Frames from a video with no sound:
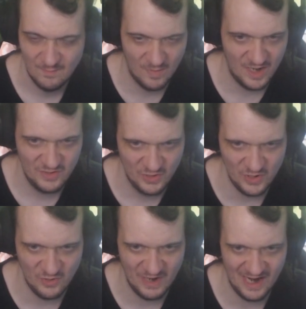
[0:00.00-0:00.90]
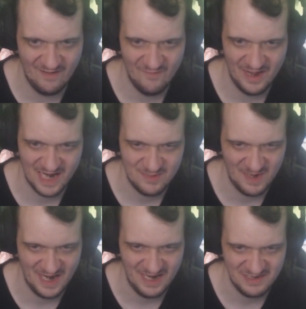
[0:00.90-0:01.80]
But do you have
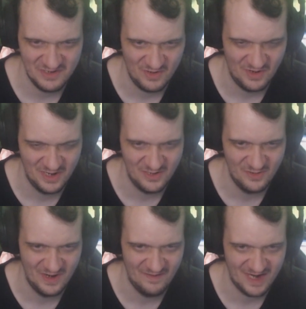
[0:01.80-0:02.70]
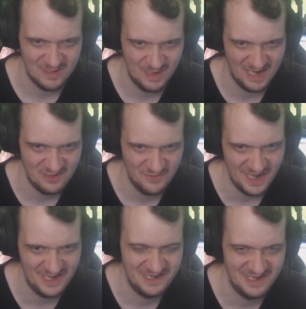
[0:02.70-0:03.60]
experience, or you have experience of
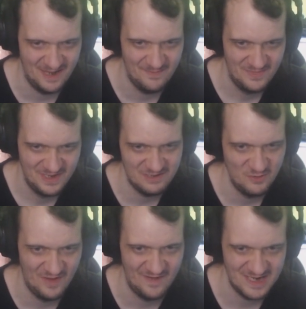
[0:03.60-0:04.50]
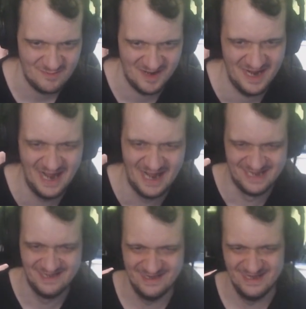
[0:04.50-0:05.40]
telling them that you have experience?